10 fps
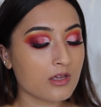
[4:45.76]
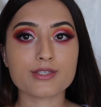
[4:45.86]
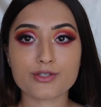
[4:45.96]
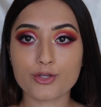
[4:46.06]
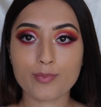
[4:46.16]

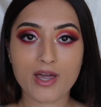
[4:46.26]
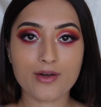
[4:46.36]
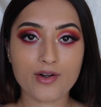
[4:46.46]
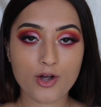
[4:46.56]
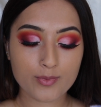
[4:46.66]
So the
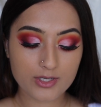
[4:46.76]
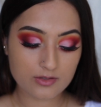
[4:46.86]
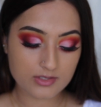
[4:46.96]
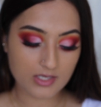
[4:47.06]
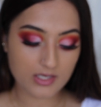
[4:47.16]
powder I'll be
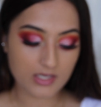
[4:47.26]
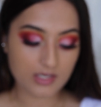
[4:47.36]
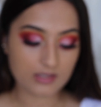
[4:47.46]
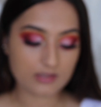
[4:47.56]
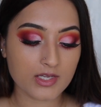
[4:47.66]
using
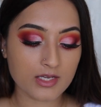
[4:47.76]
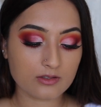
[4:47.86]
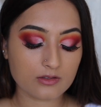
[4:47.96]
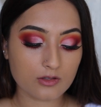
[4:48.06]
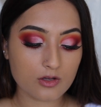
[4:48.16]
is
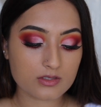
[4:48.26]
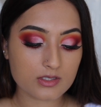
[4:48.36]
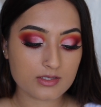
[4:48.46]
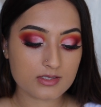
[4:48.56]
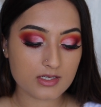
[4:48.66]
Inglot
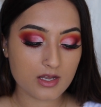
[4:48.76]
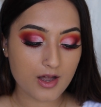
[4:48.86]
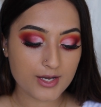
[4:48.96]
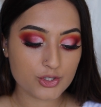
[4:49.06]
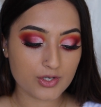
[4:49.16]
Stay
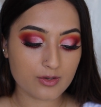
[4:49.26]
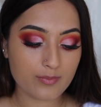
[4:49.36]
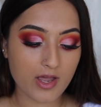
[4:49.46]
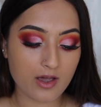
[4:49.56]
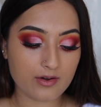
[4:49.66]
Hydrated
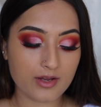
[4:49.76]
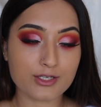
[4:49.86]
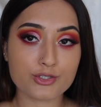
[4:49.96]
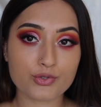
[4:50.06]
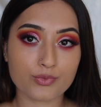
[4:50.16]
Powder
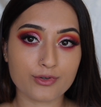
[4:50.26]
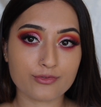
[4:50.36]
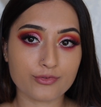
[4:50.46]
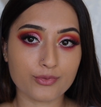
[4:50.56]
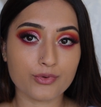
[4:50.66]
in
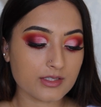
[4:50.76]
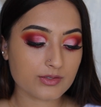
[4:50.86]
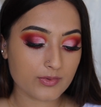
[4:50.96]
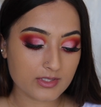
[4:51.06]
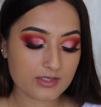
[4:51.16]
204. This
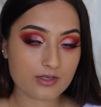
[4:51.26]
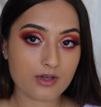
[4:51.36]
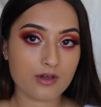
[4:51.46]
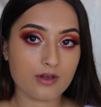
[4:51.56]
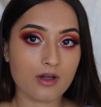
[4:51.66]
one's
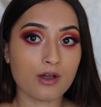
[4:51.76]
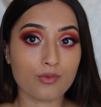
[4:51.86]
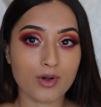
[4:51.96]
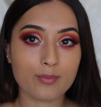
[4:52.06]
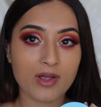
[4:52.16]
a
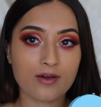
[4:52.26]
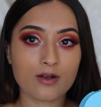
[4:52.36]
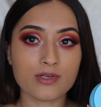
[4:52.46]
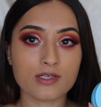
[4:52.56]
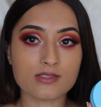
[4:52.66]
great powder
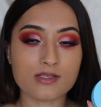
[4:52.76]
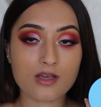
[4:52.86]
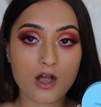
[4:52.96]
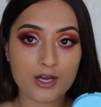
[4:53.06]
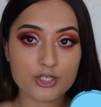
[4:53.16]
because it's
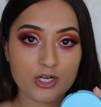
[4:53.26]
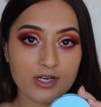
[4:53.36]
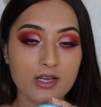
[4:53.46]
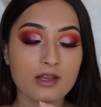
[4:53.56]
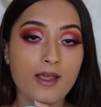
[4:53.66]

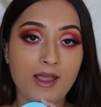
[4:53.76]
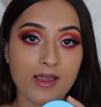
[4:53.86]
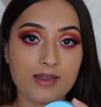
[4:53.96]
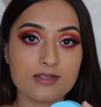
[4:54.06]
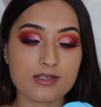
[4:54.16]
hydrating
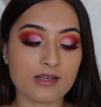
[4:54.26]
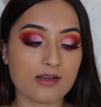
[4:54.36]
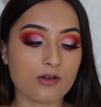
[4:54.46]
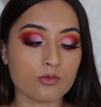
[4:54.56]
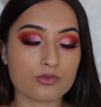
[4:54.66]
and
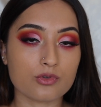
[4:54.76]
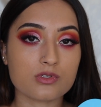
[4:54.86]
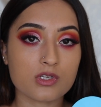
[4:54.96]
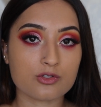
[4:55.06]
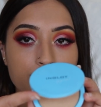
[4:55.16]
it also
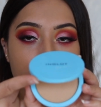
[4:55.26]
sets your